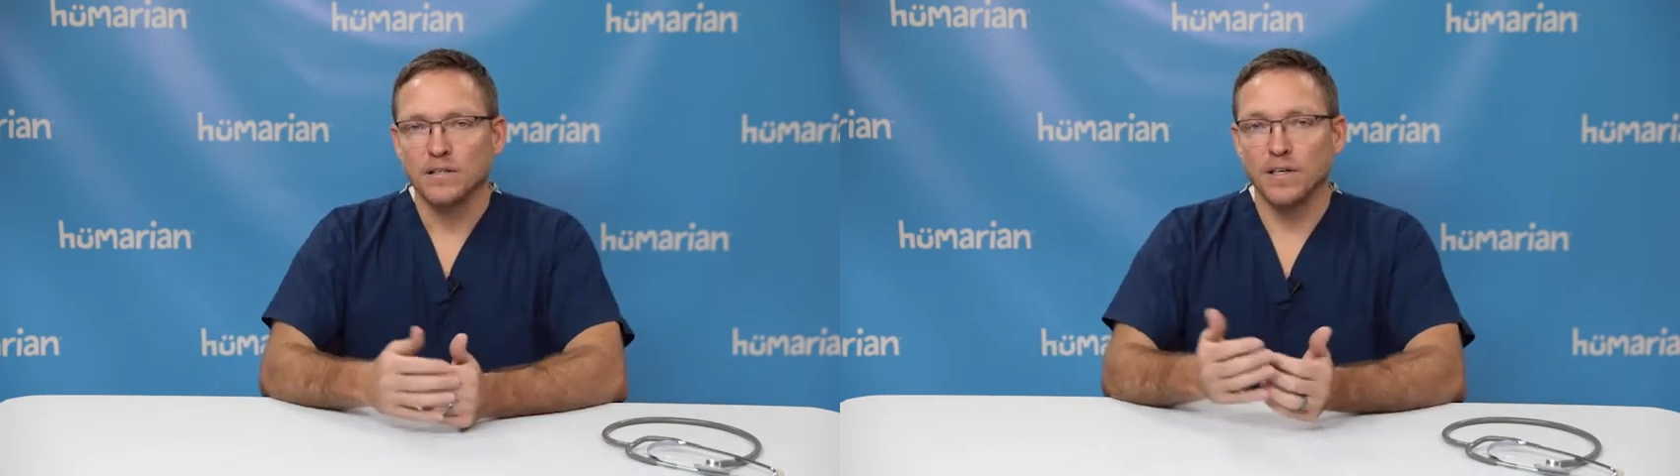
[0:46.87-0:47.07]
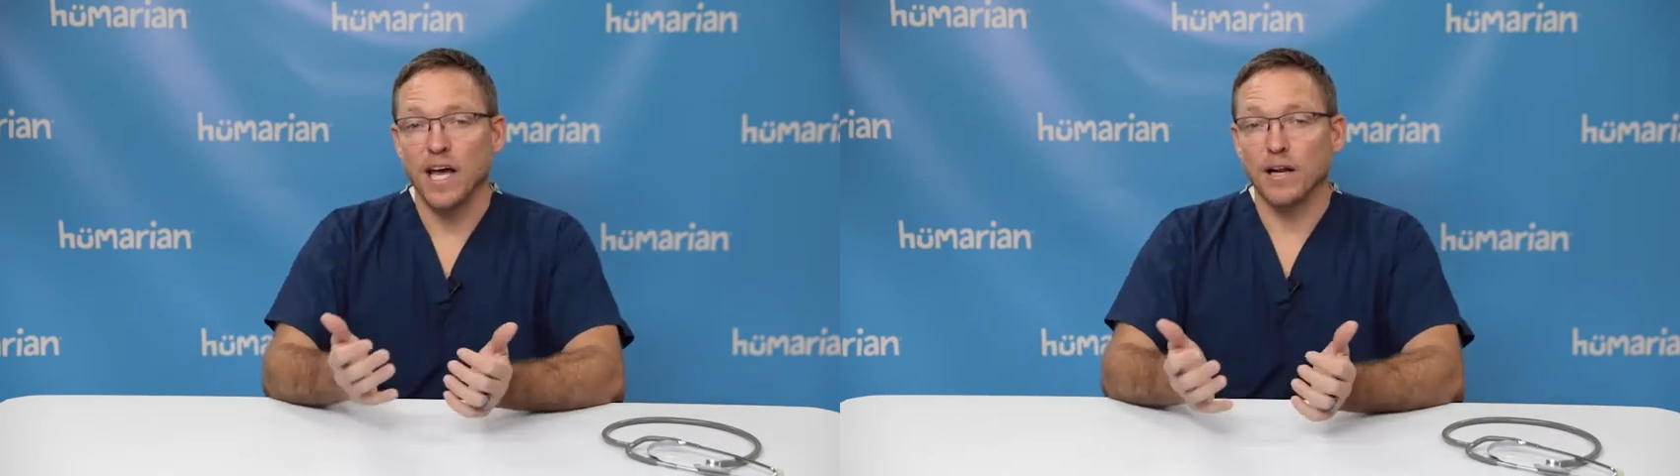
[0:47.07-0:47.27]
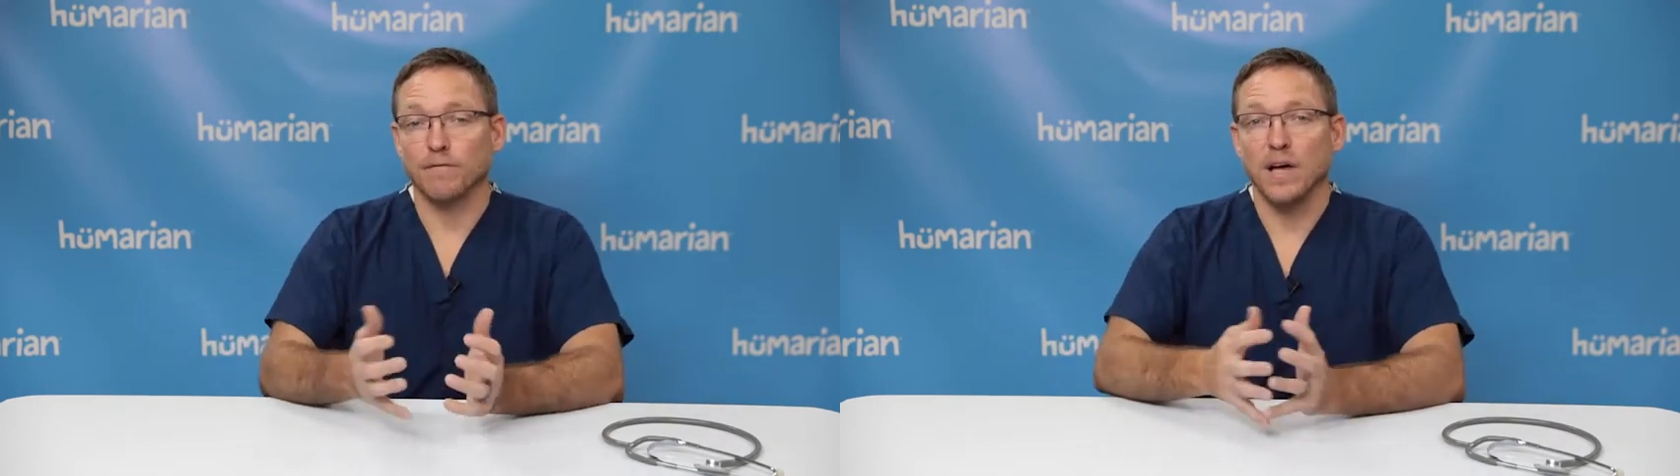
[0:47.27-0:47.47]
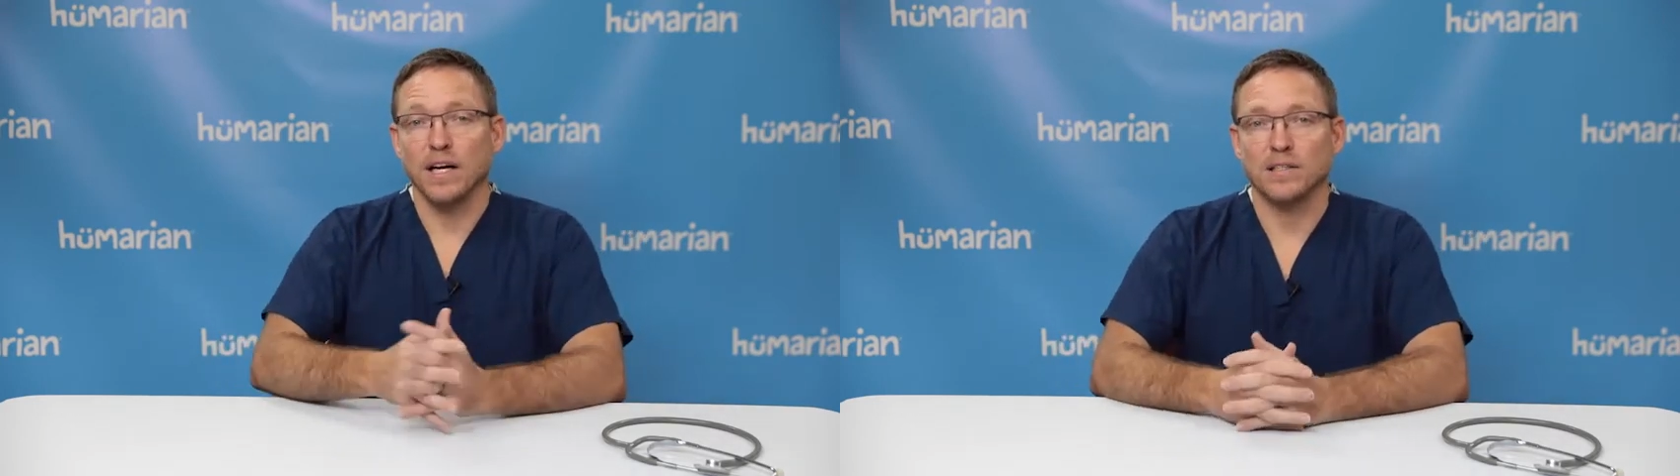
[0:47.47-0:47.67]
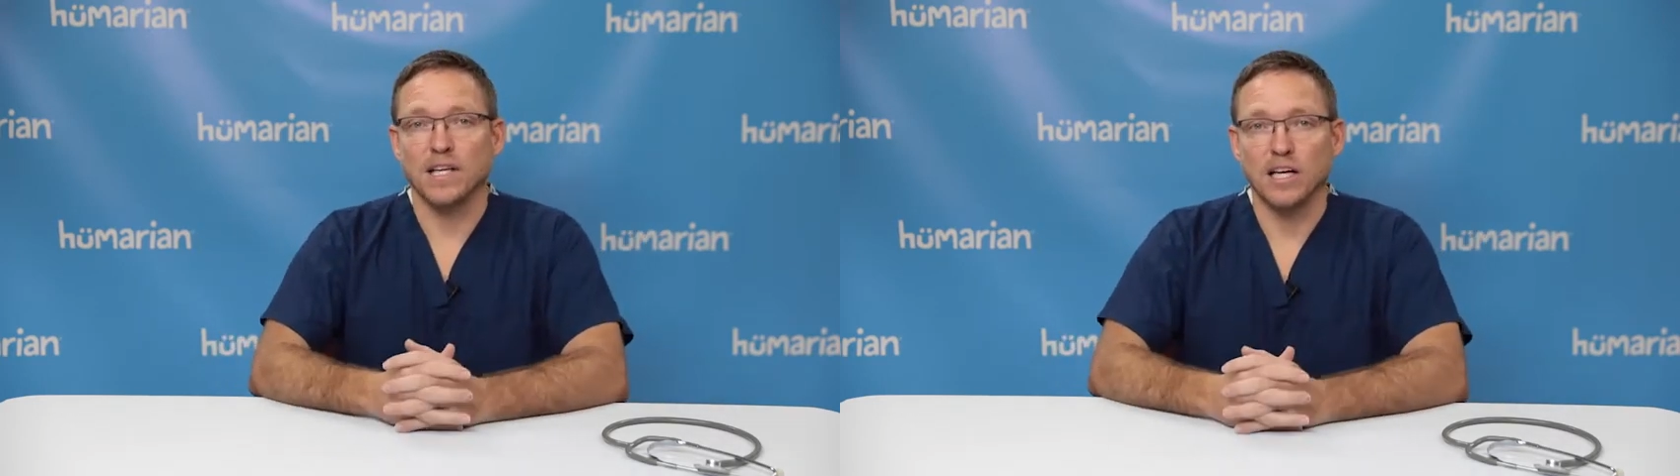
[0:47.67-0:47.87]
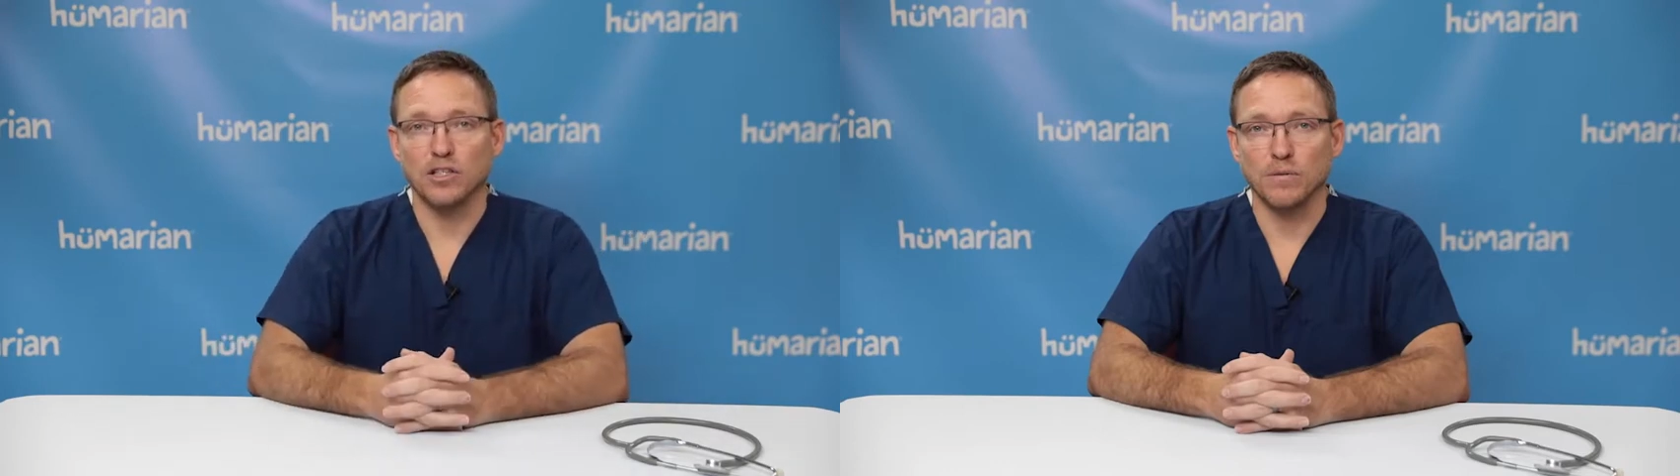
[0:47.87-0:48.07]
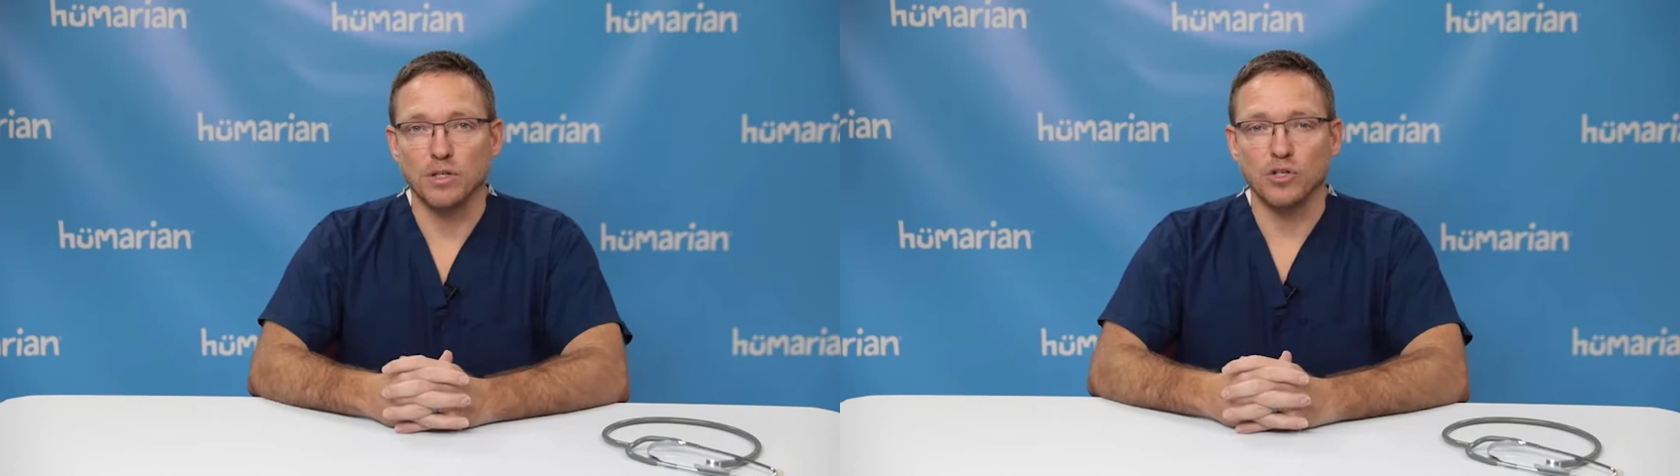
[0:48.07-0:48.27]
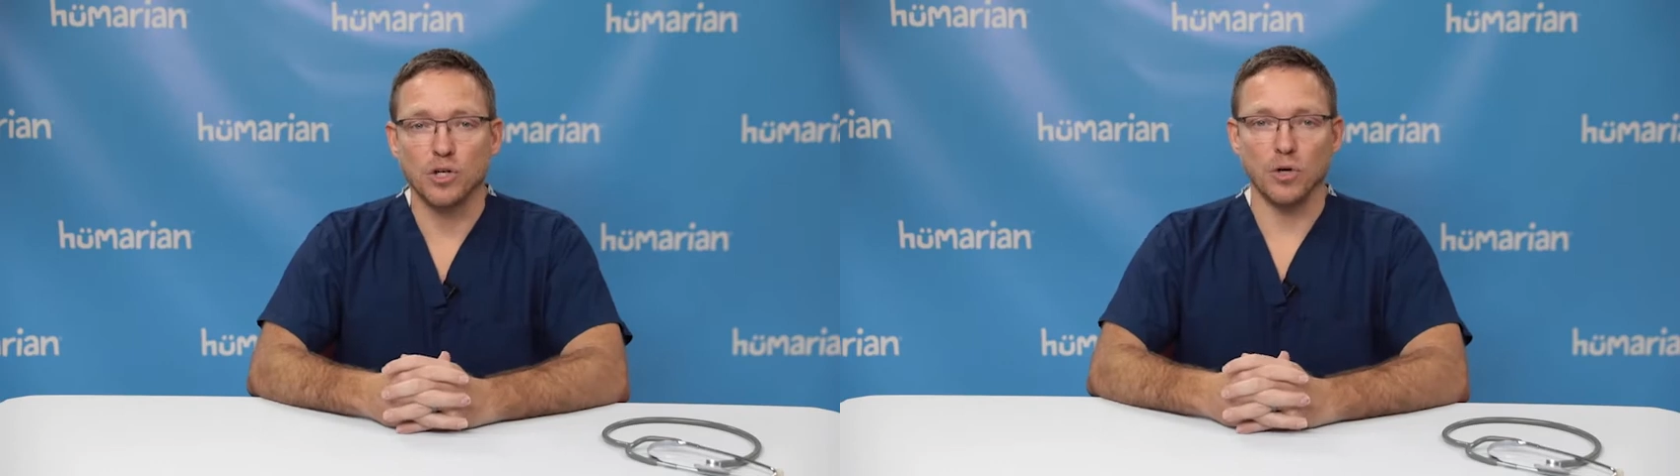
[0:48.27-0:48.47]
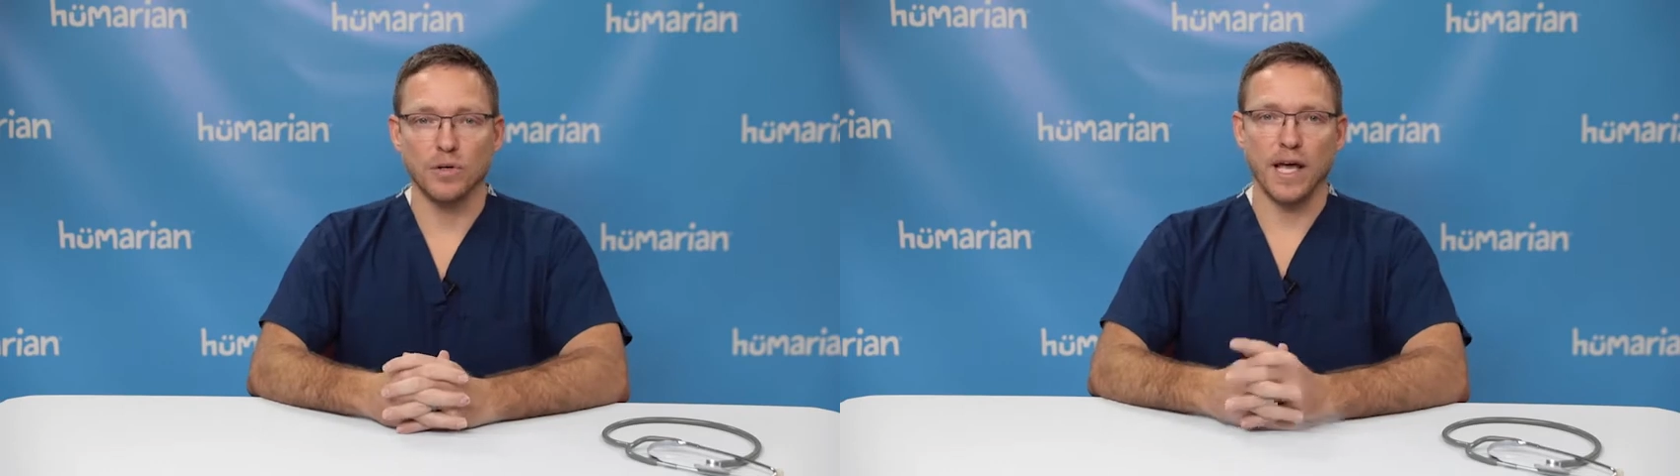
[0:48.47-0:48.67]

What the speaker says: To that effect, it's actually been shown